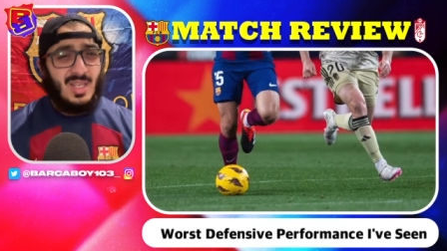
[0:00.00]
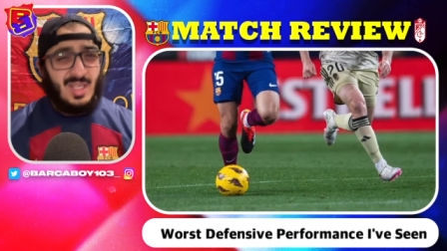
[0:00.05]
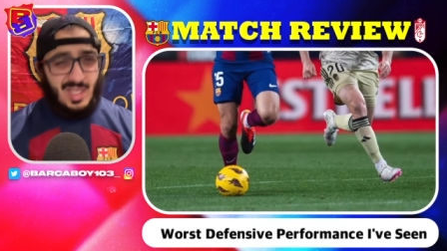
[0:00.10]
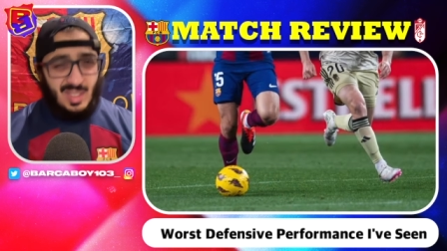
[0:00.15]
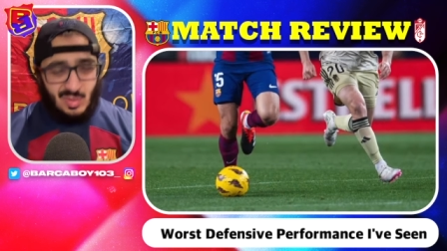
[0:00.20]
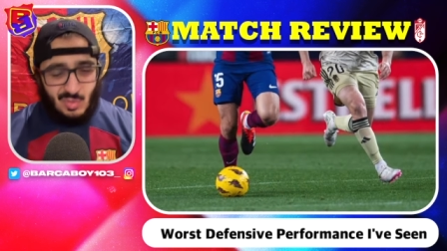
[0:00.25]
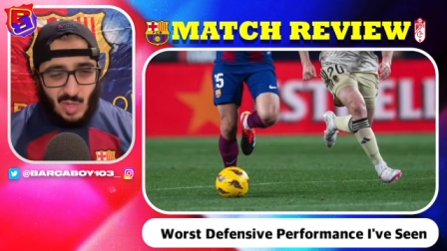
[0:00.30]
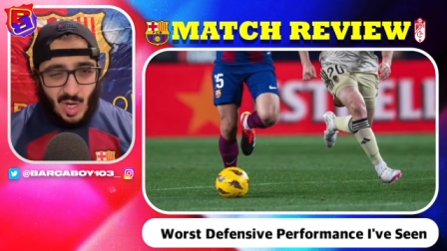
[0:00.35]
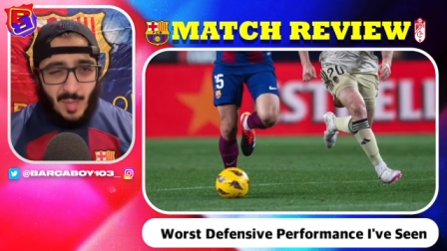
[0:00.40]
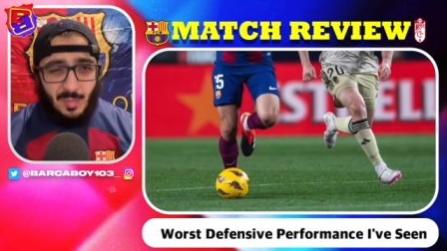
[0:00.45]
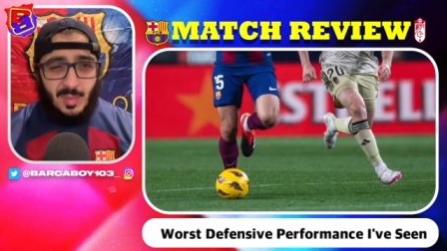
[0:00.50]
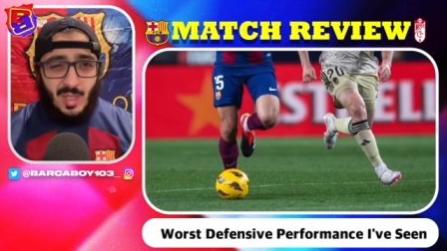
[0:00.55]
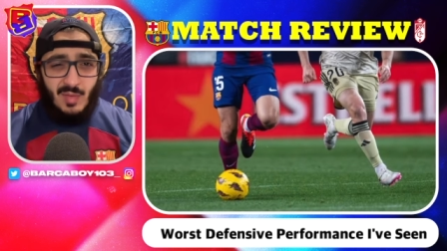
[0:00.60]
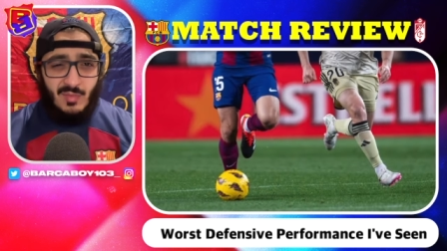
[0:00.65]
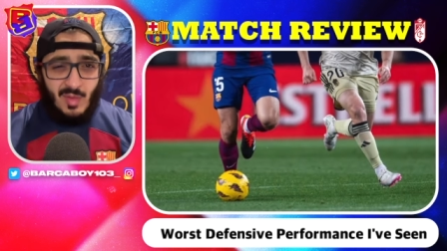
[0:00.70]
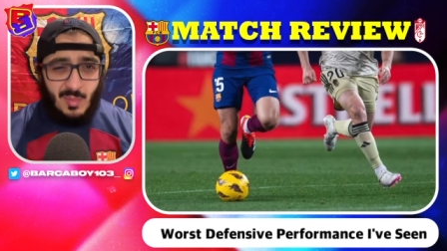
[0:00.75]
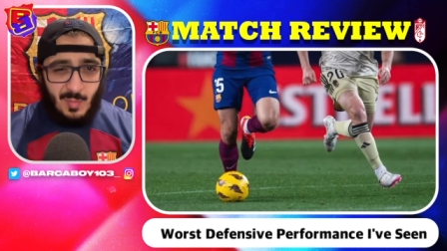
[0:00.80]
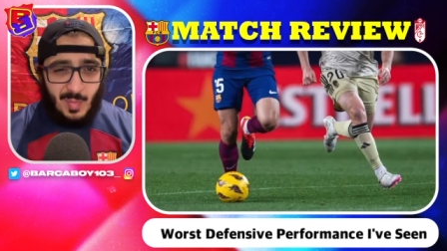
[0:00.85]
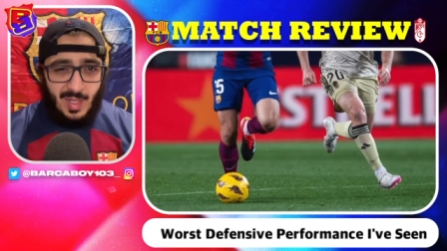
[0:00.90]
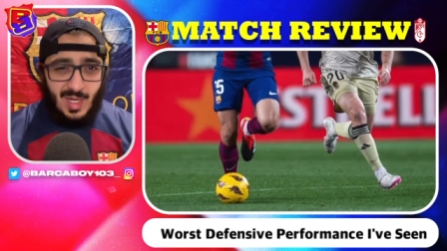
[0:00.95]
Dropped
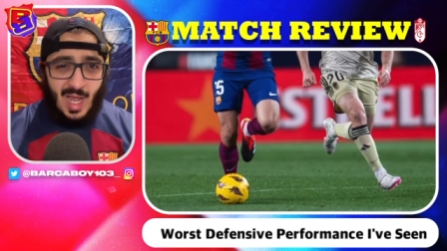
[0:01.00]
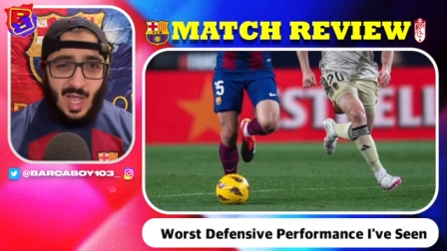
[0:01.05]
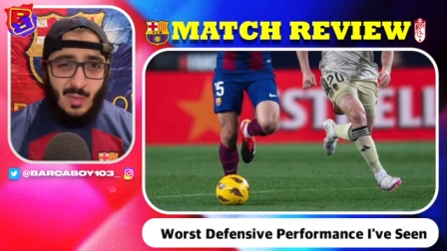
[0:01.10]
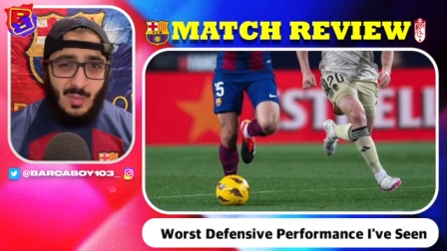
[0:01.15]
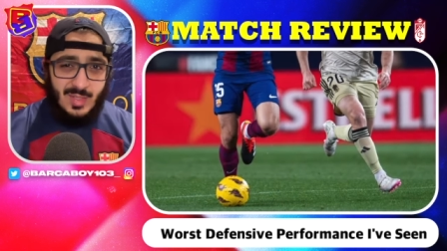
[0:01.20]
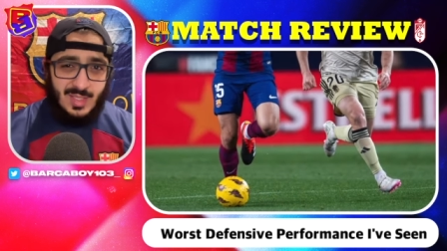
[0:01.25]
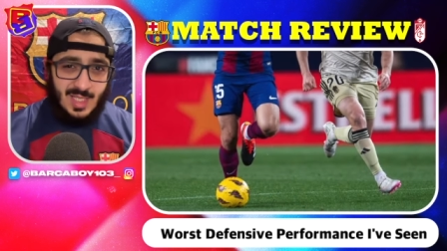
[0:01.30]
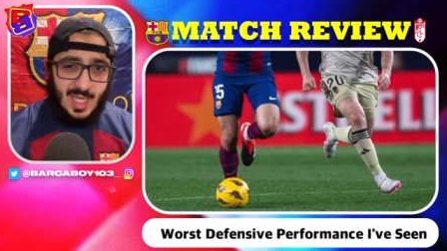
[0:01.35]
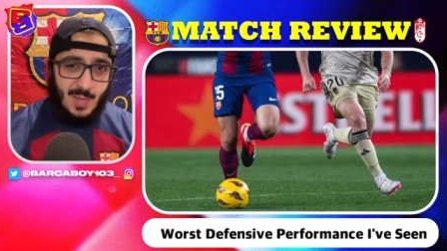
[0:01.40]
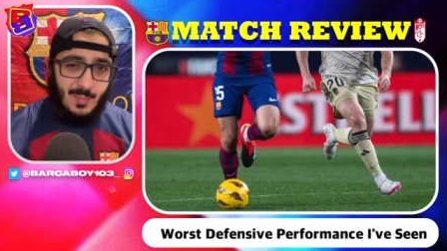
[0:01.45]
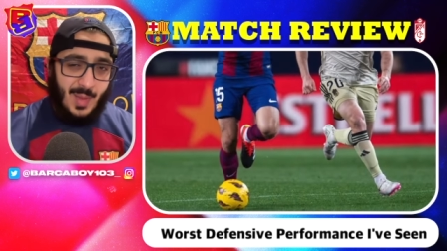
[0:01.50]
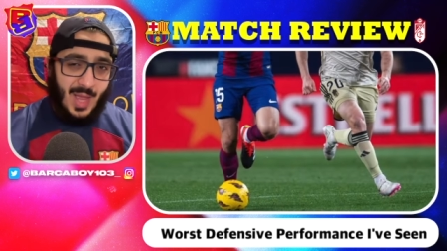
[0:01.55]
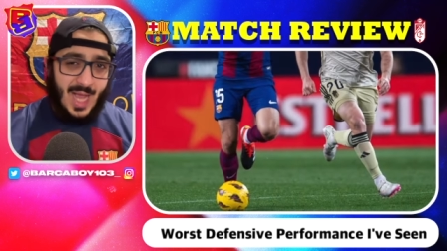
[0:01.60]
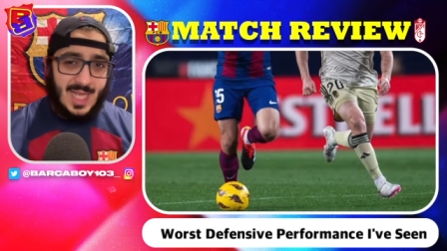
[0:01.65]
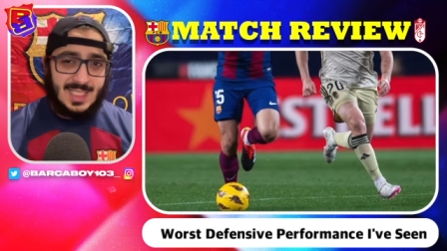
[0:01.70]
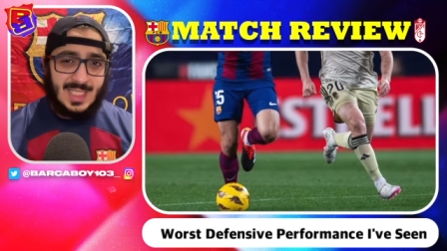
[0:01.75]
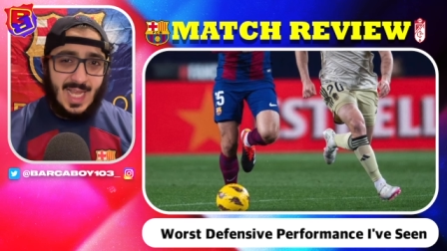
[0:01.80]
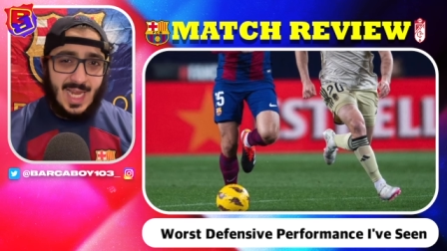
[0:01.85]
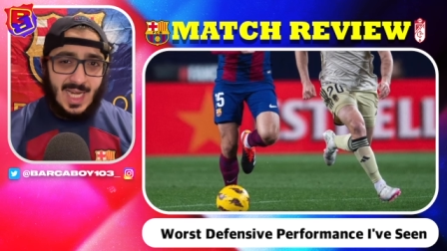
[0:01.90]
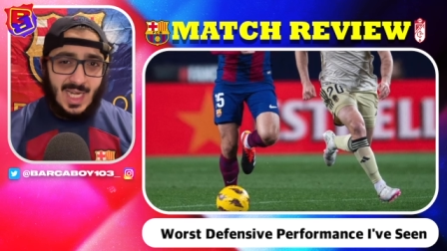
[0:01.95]
off a bit, I would say,
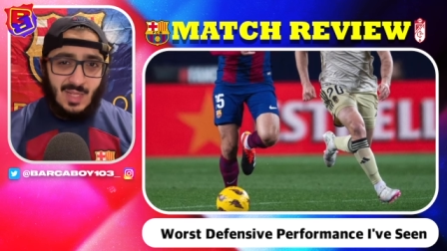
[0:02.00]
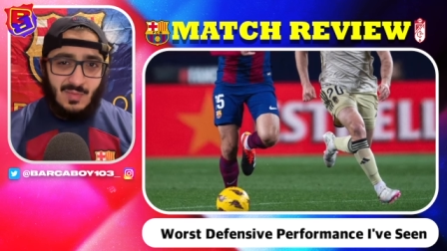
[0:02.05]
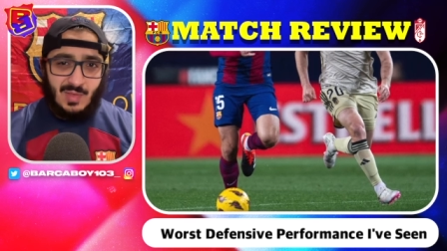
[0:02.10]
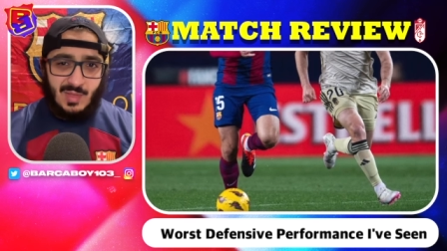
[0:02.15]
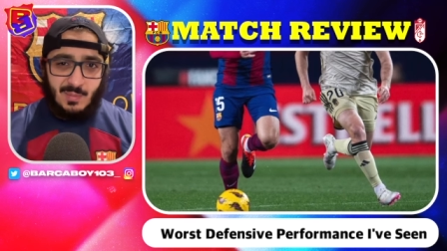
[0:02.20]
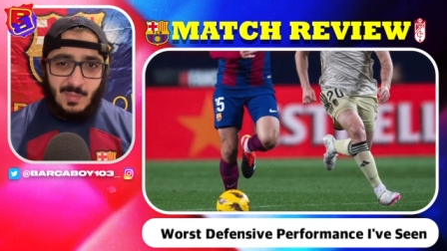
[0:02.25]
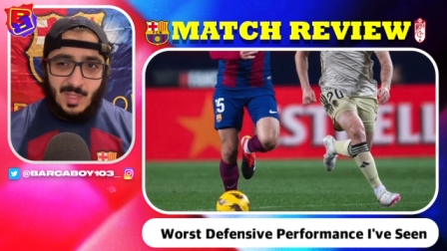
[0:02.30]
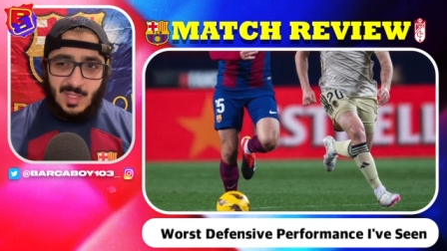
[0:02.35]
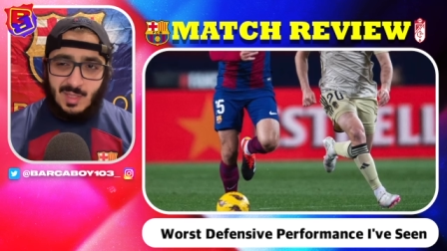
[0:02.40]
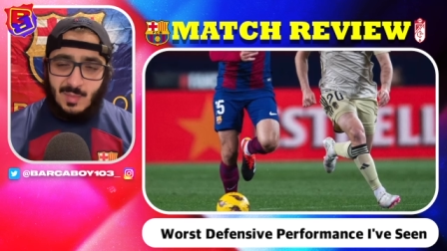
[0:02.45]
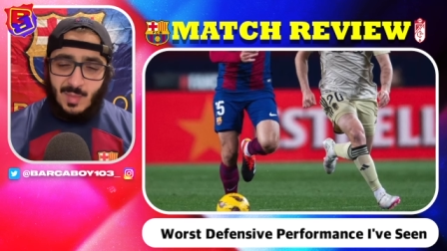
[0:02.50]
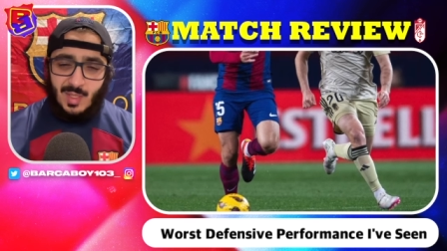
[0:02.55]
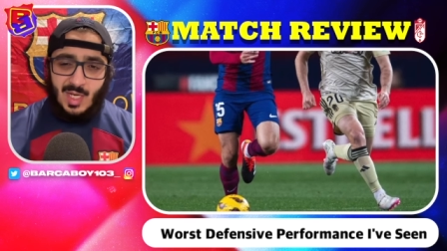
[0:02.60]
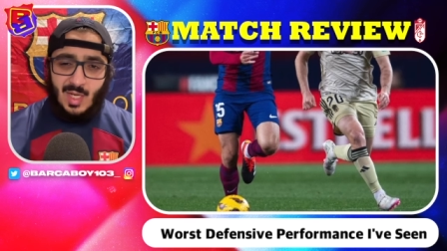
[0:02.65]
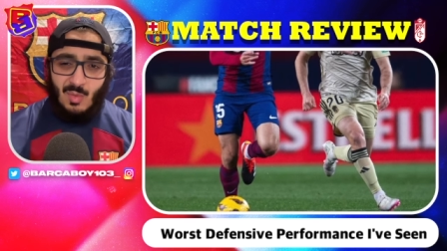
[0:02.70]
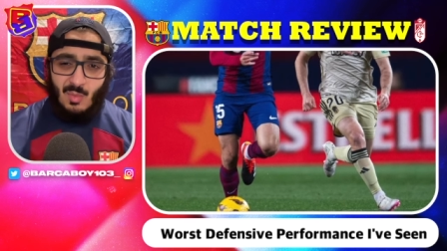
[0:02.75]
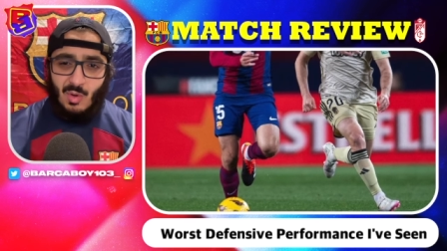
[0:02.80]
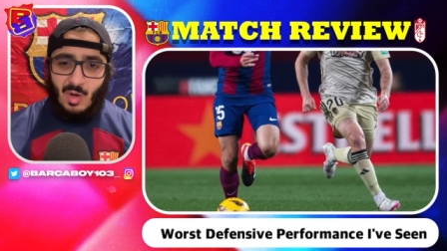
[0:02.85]
past the 85th minute,